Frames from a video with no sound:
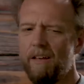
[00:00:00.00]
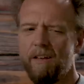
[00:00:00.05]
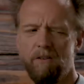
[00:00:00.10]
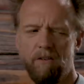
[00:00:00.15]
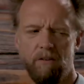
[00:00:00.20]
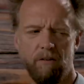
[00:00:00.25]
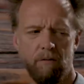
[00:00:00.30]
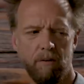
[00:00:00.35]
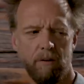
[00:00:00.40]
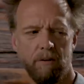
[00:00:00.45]

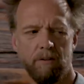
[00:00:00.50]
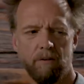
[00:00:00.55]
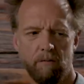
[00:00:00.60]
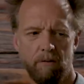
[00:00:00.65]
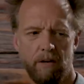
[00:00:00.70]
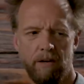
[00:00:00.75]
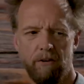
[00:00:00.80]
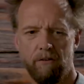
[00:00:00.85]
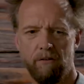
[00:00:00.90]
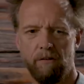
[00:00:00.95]
So you want the
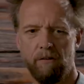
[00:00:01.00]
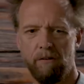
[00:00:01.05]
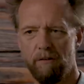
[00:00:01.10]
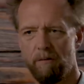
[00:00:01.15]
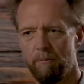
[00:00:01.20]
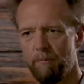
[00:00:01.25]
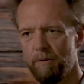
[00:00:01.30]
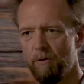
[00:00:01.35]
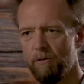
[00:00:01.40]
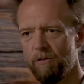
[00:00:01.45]
red shirt or
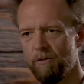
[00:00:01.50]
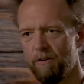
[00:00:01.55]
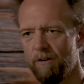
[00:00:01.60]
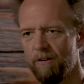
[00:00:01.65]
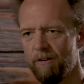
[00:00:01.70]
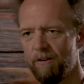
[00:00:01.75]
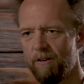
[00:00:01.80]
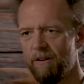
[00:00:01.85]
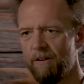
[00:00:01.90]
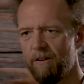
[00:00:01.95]
the blue shirt?